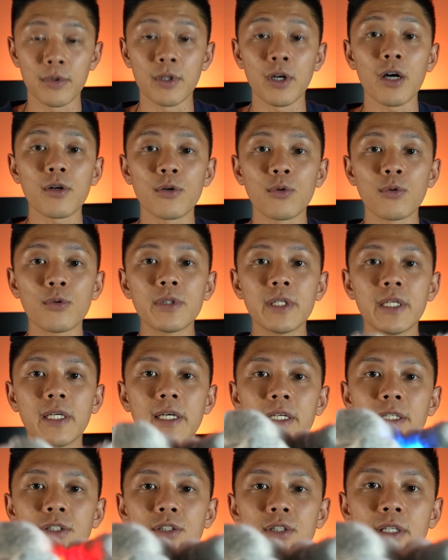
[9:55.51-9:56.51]
Not only
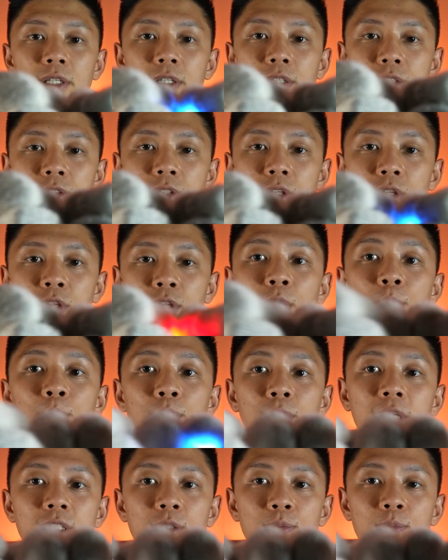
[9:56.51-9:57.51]
is his thumb
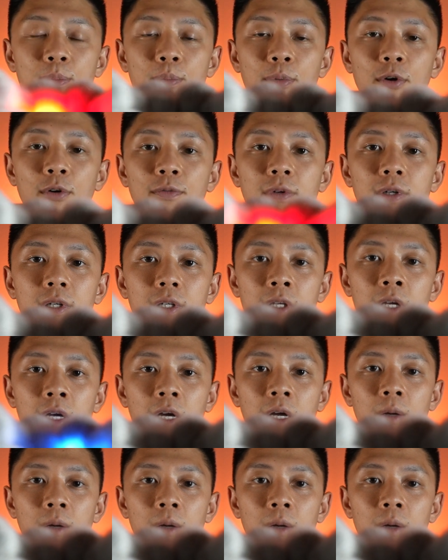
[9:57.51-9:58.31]
placement perfect,